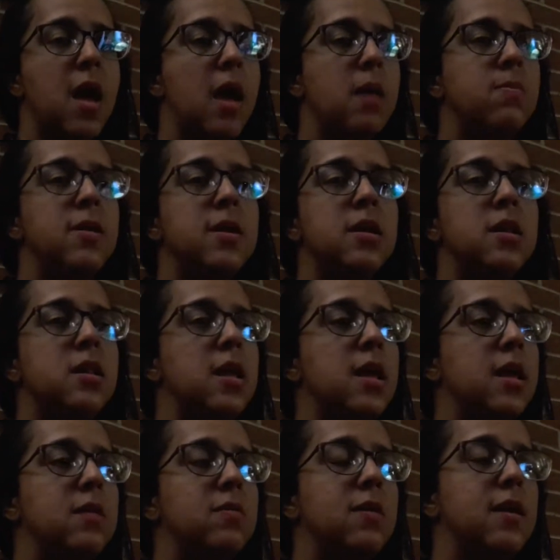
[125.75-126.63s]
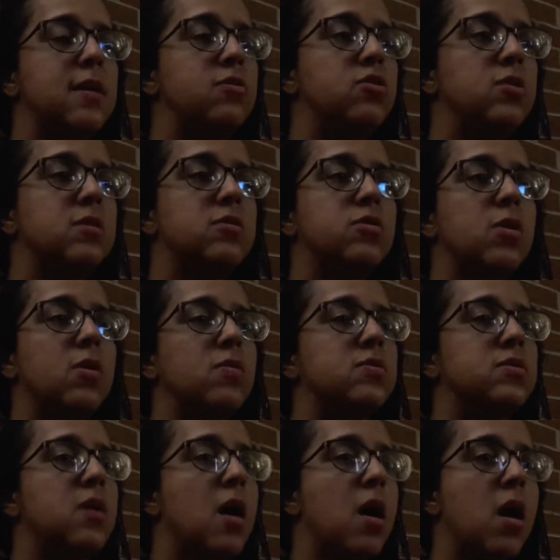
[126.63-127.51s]
I mean, it just
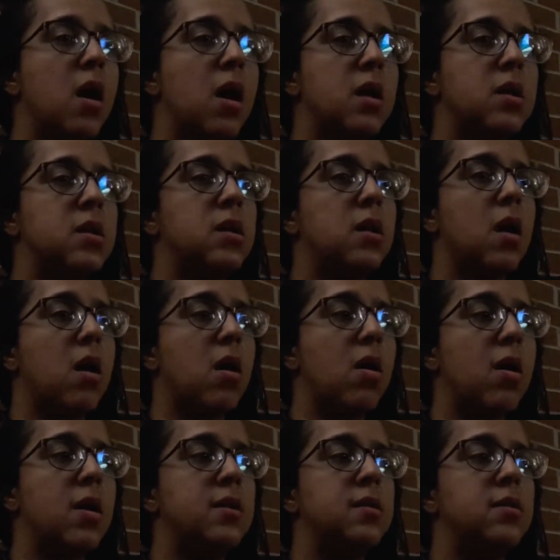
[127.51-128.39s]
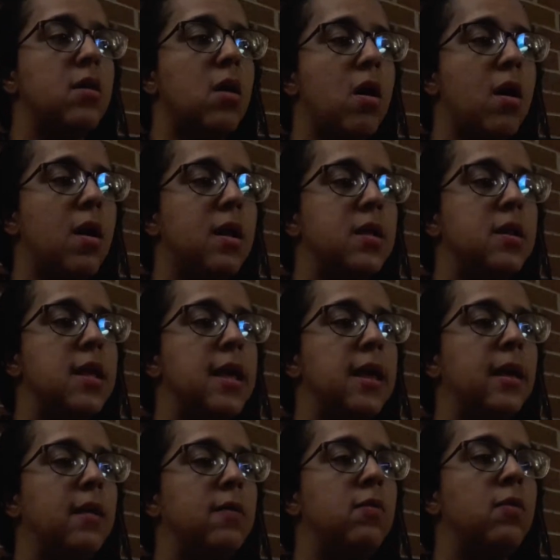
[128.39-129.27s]
goes on and on and on.
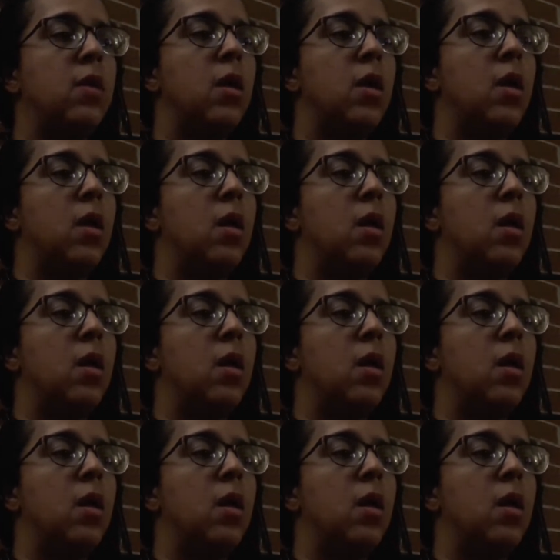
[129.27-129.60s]
And